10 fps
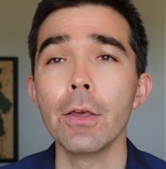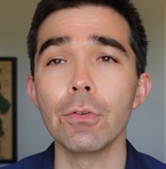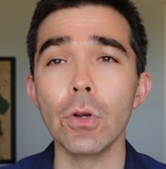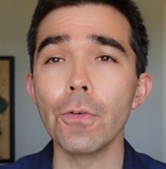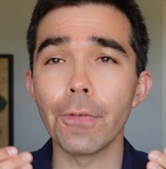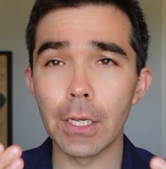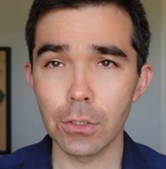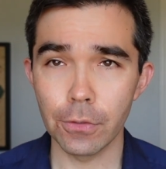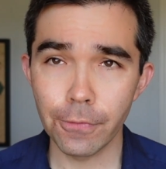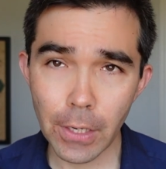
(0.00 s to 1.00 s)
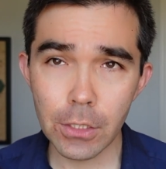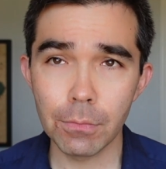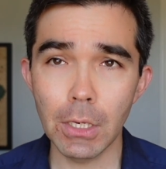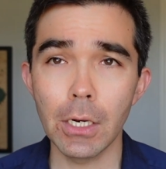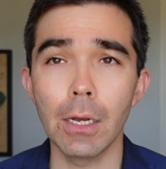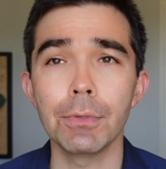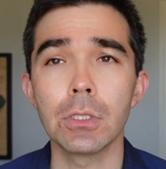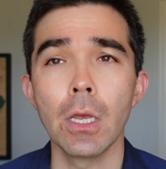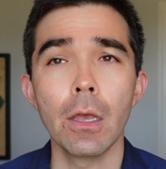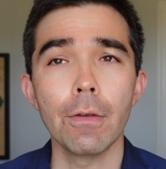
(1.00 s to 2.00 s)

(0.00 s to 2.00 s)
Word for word: through face-to-face meetups,